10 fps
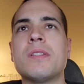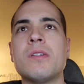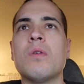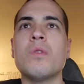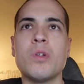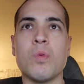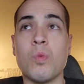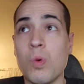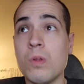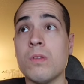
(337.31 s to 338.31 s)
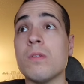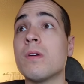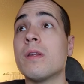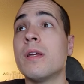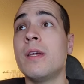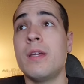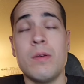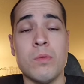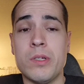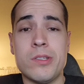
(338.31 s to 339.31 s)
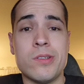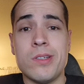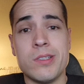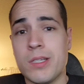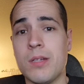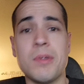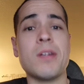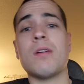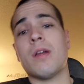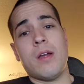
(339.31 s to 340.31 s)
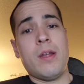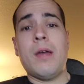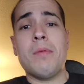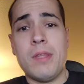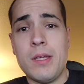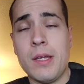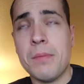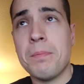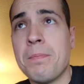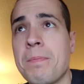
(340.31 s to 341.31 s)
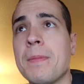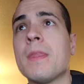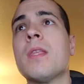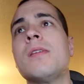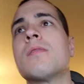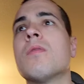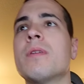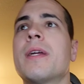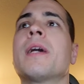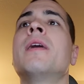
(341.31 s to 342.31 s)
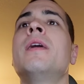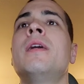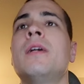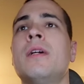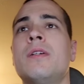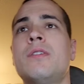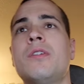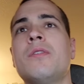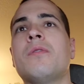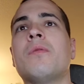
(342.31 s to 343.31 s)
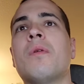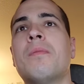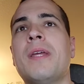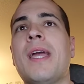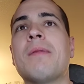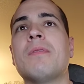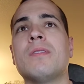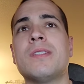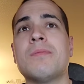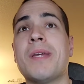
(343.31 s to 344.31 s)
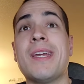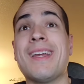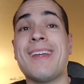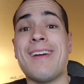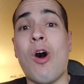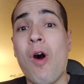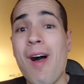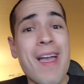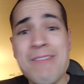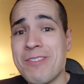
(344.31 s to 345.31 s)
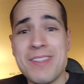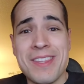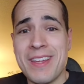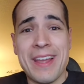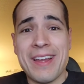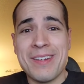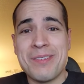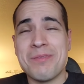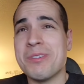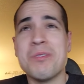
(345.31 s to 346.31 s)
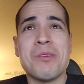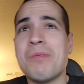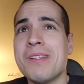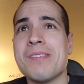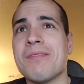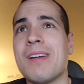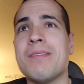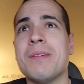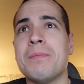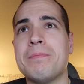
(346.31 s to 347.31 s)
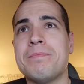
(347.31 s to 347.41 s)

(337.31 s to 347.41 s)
So your Warlord, which is going to be an Archon, I would think, is going to be able to make everything reroll ones around him.